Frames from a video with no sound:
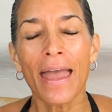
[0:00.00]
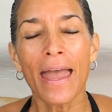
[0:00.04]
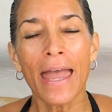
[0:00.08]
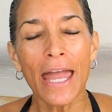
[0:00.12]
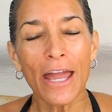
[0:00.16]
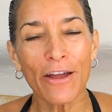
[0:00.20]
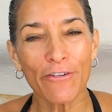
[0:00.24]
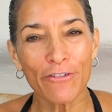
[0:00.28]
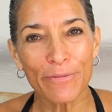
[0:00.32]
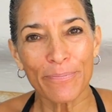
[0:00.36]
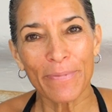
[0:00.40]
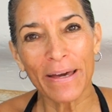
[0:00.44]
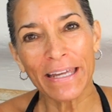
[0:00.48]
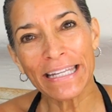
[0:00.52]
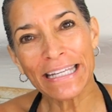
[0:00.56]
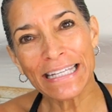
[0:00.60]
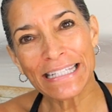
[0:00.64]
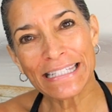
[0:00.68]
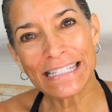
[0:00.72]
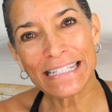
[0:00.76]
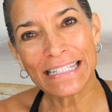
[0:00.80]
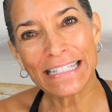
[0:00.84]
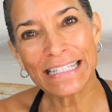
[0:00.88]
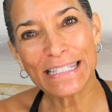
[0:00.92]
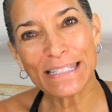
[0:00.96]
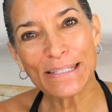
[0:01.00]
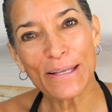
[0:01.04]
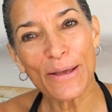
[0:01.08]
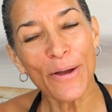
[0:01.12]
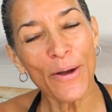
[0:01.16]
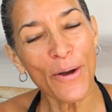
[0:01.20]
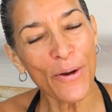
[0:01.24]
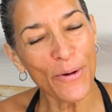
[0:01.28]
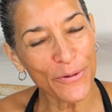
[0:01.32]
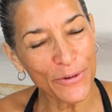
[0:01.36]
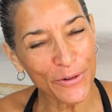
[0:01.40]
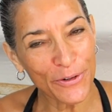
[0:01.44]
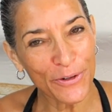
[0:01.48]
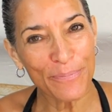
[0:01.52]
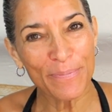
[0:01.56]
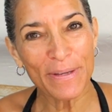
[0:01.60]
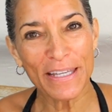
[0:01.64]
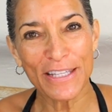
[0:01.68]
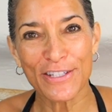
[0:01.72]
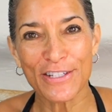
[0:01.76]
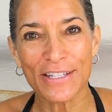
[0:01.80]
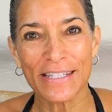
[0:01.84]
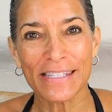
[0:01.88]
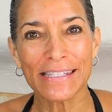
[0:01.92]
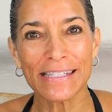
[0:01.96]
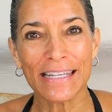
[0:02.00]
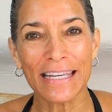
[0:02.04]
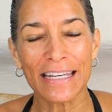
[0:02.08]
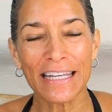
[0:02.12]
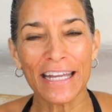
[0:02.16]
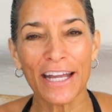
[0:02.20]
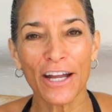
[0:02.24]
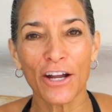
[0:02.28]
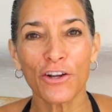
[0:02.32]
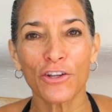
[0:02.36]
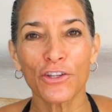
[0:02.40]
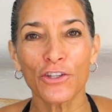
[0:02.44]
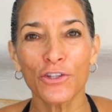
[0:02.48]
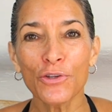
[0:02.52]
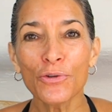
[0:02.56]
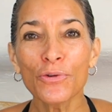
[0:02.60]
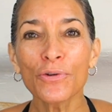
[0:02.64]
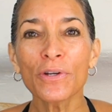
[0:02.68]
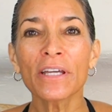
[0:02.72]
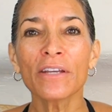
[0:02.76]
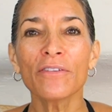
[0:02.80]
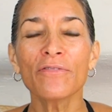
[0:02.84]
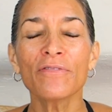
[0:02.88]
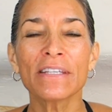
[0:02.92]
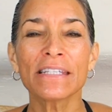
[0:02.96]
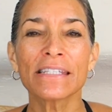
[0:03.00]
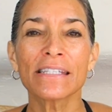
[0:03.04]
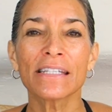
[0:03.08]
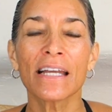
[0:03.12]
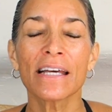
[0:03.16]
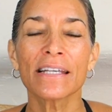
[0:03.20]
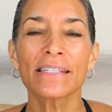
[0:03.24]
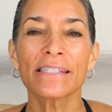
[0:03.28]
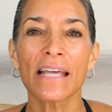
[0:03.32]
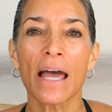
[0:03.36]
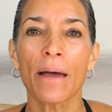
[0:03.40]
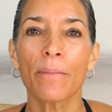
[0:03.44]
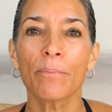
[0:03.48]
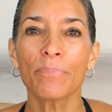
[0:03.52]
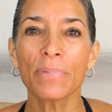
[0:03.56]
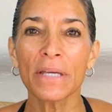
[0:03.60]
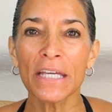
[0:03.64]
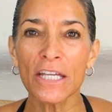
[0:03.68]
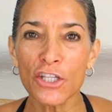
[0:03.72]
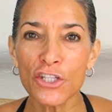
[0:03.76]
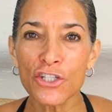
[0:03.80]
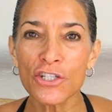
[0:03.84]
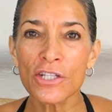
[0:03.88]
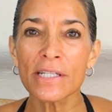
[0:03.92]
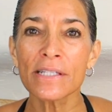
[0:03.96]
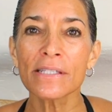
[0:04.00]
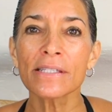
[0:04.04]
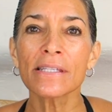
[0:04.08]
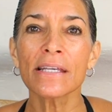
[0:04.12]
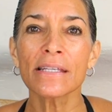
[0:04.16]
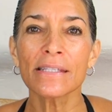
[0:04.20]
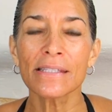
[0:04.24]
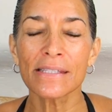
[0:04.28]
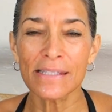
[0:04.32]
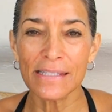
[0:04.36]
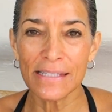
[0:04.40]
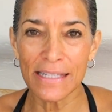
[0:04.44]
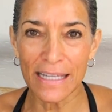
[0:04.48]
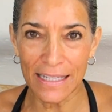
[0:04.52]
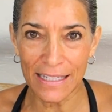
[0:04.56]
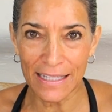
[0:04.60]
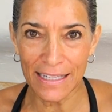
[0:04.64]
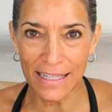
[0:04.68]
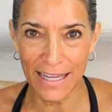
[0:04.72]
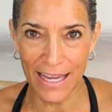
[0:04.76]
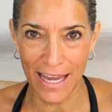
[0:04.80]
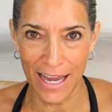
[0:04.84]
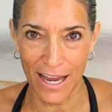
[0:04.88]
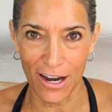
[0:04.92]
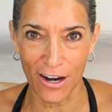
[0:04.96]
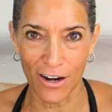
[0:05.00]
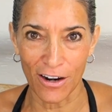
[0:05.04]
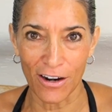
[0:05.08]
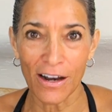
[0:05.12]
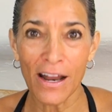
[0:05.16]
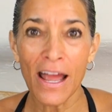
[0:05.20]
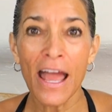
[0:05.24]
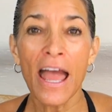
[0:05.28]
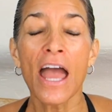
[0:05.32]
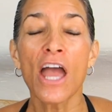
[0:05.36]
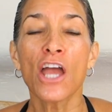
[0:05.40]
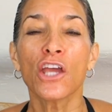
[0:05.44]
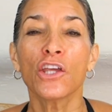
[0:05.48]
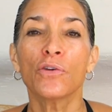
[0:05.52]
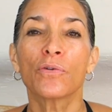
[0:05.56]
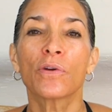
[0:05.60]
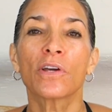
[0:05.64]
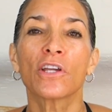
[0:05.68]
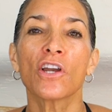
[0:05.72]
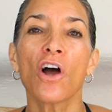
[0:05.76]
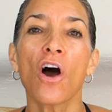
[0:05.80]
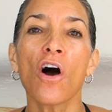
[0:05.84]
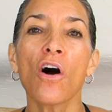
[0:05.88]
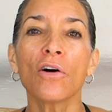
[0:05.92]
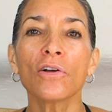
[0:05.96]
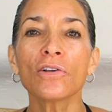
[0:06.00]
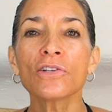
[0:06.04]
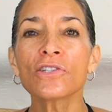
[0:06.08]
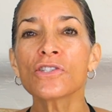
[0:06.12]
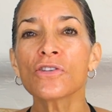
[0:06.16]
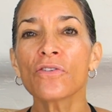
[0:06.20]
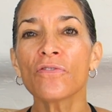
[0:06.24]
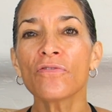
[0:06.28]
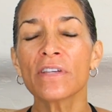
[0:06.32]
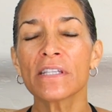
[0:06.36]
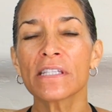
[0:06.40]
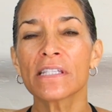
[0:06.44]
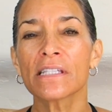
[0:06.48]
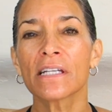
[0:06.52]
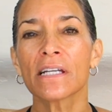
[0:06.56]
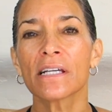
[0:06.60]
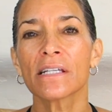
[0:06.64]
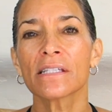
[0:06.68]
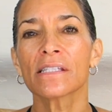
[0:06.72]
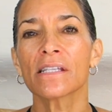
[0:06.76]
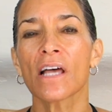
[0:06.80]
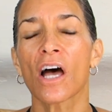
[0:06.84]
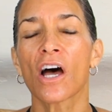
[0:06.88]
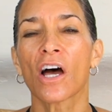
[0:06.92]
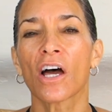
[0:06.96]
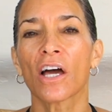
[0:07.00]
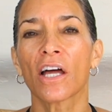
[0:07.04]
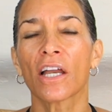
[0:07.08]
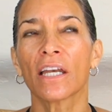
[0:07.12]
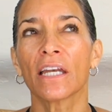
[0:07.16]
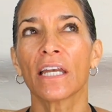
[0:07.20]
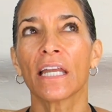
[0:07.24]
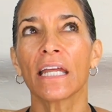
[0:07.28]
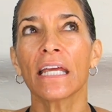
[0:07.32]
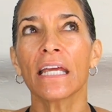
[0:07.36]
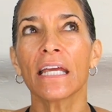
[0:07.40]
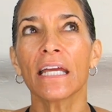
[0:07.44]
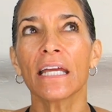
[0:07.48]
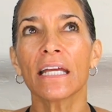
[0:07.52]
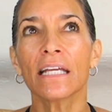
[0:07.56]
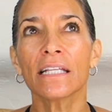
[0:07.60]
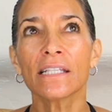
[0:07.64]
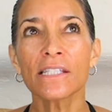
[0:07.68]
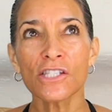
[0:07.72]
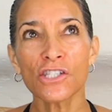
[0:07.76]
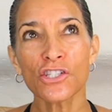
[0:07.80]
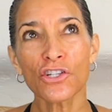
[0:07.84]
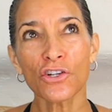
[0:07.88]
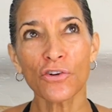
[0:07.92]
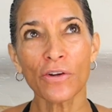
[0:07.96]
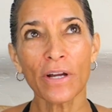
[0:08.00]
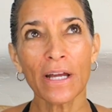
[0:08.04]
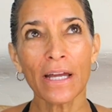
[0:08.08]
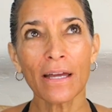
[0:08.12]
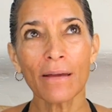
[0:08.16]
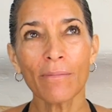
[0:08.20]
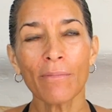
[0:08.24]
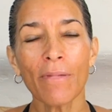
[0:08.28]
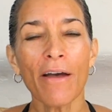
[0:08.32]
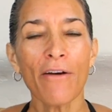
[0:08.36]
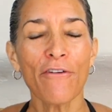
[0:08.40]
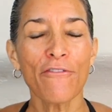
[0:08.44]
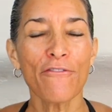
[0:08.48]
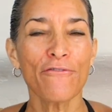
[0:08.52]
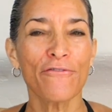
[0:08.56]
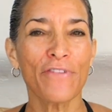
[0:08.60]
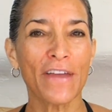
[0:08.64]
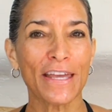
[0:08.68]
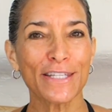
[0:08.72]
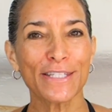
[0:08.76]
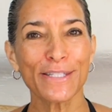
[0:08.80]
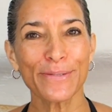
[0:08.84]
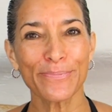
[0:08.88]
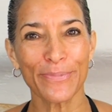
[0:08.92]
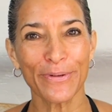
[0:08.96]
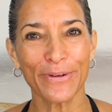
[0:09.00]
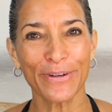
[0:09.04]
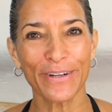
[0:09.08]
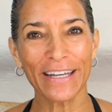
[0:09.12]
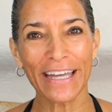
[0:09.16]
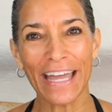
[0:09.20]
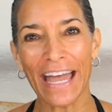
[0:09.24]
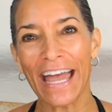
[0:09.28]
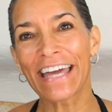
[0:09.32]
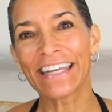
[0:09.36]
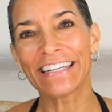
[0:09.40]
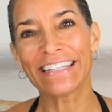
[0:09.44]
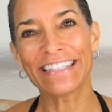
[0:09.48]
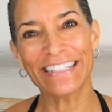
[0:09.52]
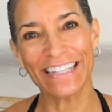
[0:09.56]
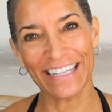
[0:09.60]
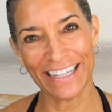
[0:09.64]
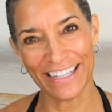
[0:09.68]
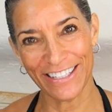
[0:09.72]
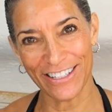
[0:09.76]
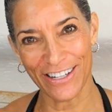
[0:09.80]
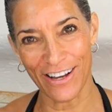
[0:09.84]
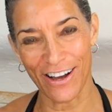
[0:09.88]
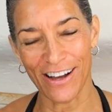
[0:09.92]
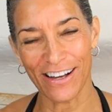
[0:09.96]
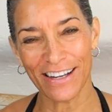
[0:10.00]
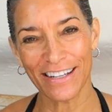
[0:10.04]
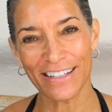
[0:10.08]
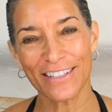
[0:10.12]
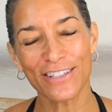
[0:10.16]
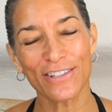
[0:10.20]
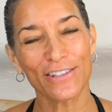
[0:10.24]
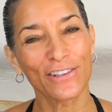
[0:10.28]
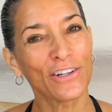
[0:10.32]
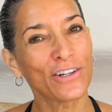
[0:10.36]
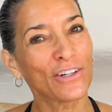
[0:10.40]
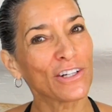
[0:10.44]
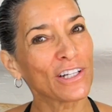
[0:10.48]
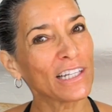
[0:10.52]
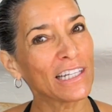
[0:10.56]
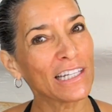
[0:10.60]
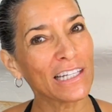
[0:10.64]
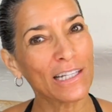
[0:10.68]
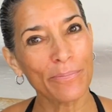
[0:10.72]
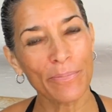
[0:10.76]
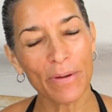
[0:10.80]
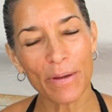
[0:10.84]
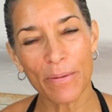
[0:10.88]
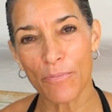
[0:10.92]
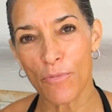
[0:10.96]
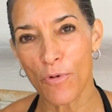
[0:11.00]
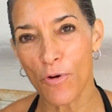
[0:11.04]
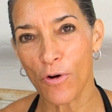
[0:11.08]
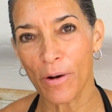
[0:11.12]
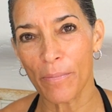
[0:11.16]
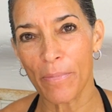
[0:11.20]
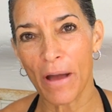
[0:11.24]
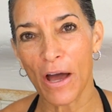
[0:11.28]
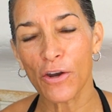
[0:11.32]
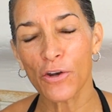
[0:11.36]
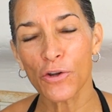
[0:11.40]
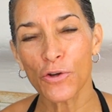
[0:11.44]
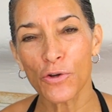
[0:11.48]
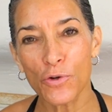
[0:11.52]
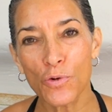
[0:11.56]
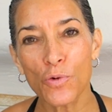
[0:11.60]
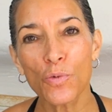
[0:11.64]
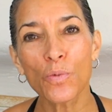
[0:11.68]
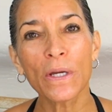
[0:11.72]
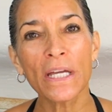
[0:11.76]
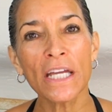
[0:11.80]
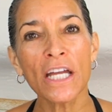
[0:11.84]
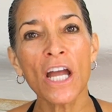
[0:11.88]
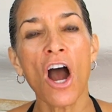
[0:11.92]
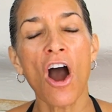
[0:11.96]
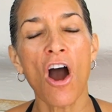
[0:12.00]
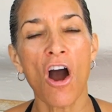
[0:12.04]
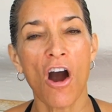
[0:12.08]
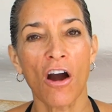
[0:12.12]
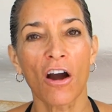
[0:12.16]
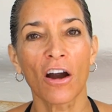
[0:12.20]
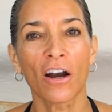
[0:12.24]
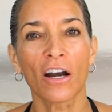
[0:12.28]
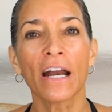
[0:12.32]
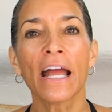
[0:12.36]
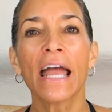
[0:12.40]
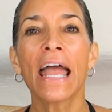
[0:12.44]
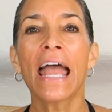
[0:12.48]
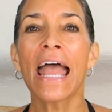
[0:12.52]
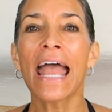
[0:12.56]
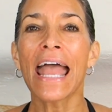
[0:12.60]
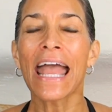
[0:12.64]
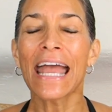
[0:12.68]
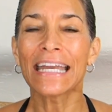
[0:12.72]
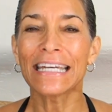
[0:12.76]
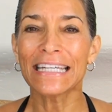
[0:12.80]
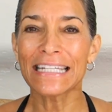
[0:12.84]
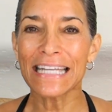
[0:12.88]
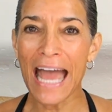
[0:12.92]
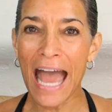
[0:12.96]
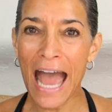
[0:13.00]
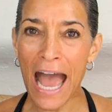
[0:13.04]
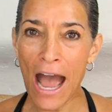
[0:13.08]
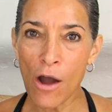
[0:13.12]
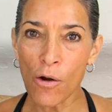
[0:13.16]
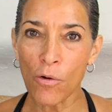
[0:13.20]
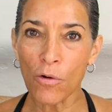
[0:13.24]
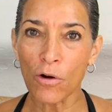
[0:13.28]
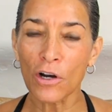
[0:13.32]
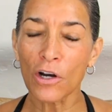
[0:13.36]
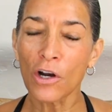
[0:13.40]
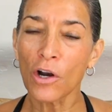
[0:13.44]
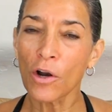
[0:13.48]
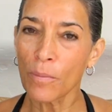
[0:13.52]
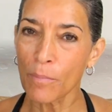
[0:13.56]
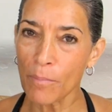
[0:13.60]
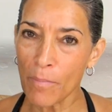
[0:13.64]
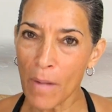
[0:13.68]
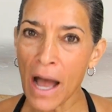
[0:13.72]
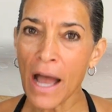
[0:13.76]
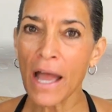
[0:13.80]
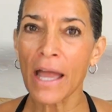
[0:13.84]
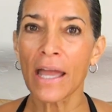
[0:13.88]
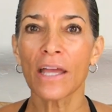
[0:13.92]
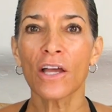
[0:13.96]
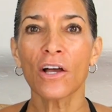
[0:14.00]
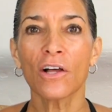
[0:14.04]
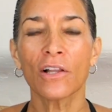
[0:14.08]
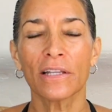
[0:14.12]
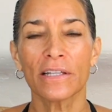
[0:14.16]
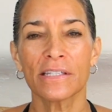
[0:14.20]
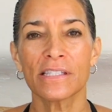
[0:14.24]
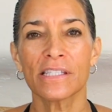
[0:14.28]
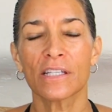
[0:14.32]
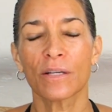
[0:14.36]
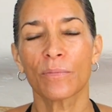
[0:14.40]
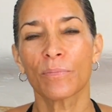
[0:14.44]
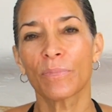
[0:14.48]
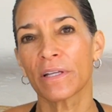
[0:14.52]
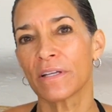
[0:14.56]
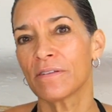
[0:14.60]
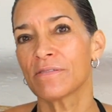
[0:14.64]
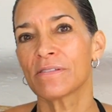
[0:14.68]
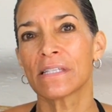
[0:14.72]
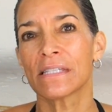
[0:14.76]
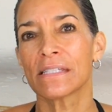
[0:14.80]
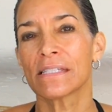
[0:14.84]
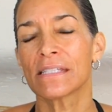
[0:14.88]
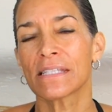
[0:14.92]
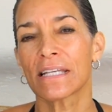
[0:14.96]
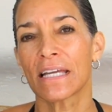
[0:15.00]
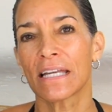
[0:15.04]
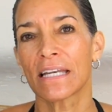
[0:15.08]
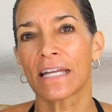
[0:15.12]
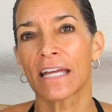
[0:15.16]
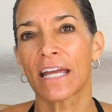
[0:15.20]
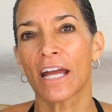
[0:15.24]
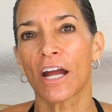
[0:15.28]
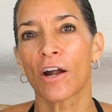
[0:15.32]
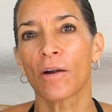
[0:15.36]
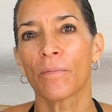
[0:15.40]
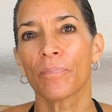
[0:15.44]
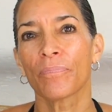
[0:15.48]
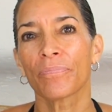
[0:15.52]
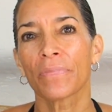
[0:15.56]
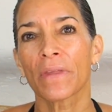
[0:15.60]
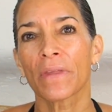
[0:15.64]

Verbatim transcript: Hey everybody, it's Lisa, owner of Peaches Skincare. You can visit us at Peaches Skincare. You can also visit us on Instagram, Facebook, and TikTok to learn a little bit more about who we are and our or my holistic Lisa skincare.